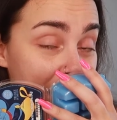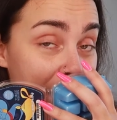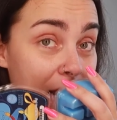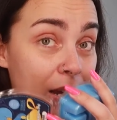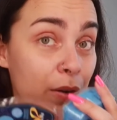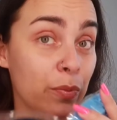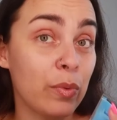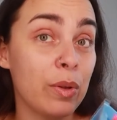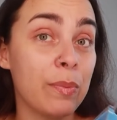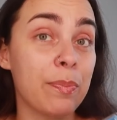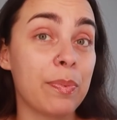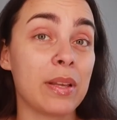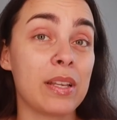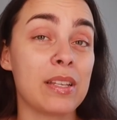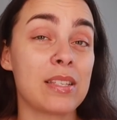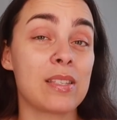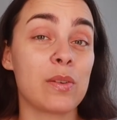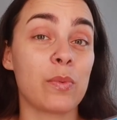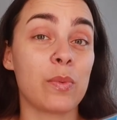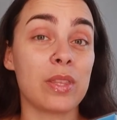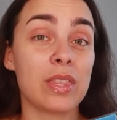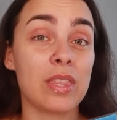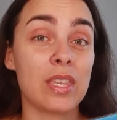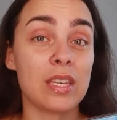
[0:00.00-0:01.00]
and replace
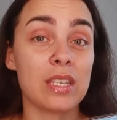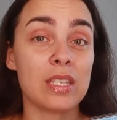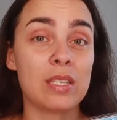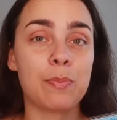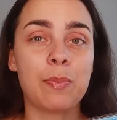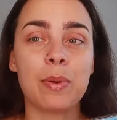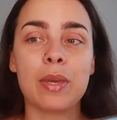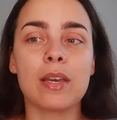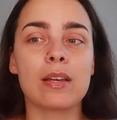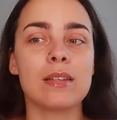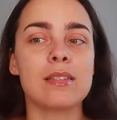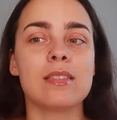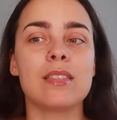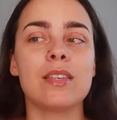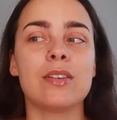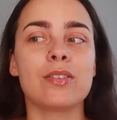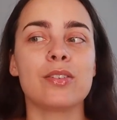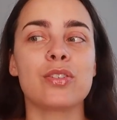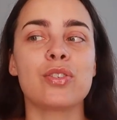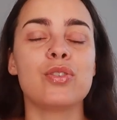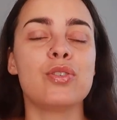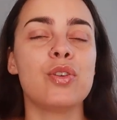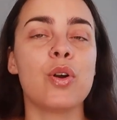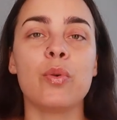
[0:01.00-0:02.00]
it with this because
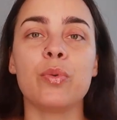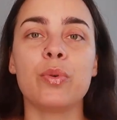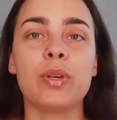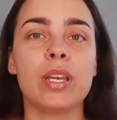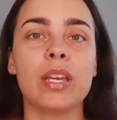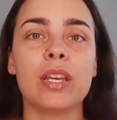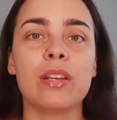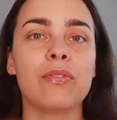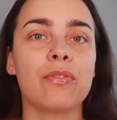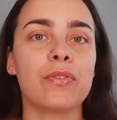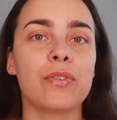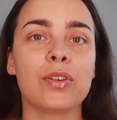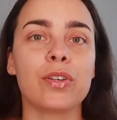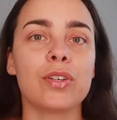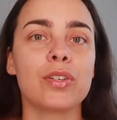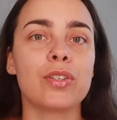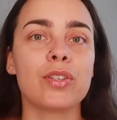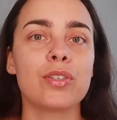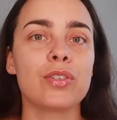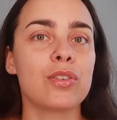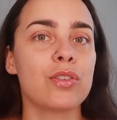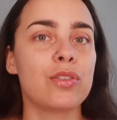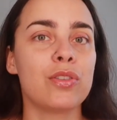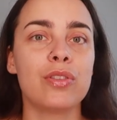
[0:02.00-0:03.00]
there's no need
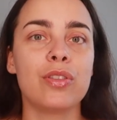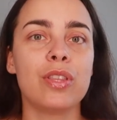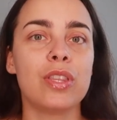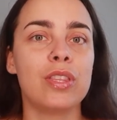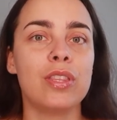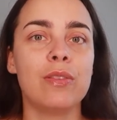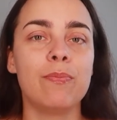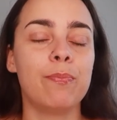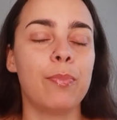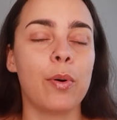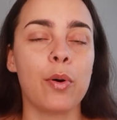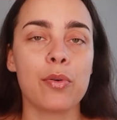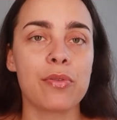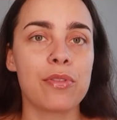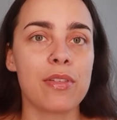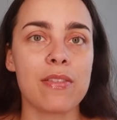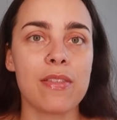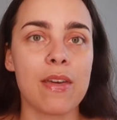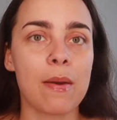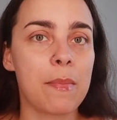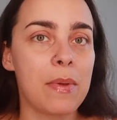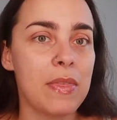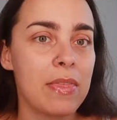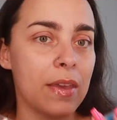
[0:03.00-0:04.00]
for both of
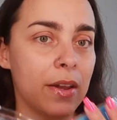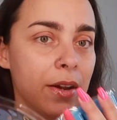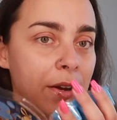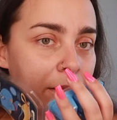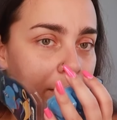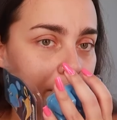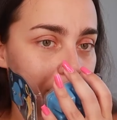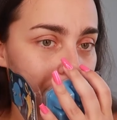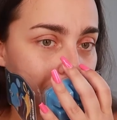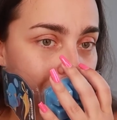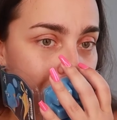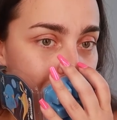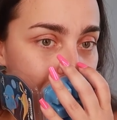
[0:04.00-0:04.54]
them in there.